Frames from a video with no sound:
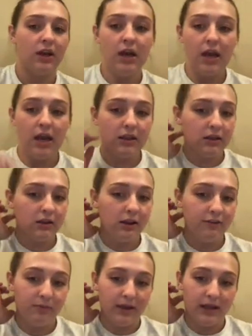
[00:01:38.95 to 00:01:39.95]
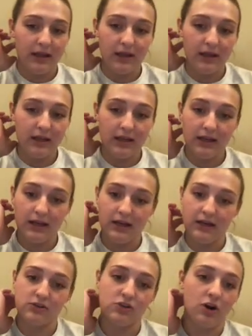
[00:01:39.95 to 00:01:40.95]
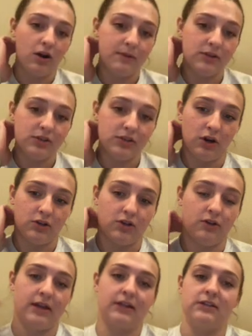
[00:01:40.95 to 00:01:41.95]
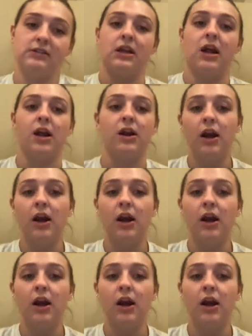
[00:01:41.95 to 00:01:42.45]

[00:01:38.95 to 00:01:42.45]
and the cleft may hidden, and it is common to not know that is there.